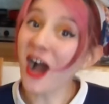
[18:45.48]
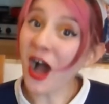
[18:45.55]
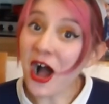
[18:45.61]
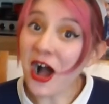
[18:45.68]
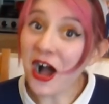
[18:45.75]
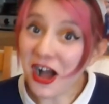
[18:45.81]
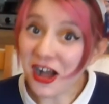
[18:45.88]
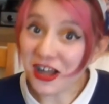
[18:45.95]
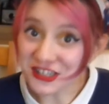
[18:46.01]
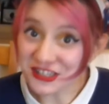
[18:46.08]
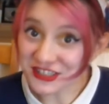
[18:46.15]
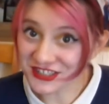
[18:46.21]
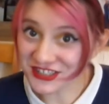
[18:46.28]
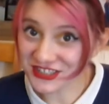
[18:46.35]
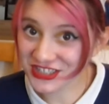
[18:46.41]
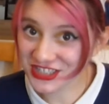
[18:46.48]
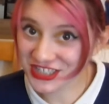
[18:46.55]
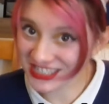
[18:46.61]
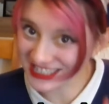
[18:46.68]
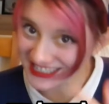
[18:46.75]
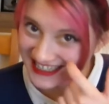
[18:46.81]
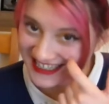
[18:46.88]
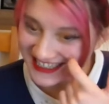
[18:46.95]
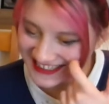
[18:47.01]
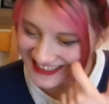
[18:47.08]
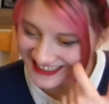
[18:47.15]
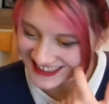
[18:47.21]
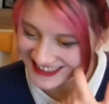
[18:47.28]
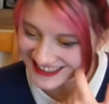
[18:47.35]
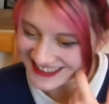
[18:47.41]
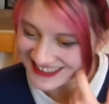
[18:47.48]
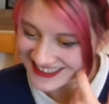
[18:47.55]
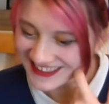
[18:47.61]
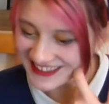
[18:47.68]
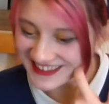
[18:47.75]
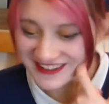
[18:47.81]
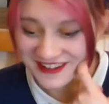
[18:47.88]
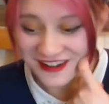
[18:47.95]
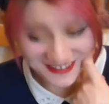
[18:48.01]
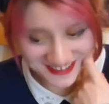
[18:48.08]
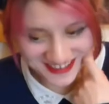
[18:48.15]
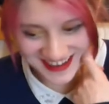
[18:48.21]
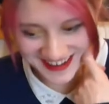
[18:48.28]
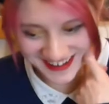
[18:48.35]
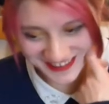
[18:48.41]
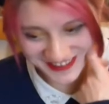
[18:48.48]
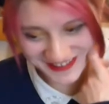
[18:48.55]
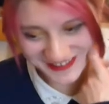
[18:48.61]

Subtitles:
Aunt. Aunt. Not the other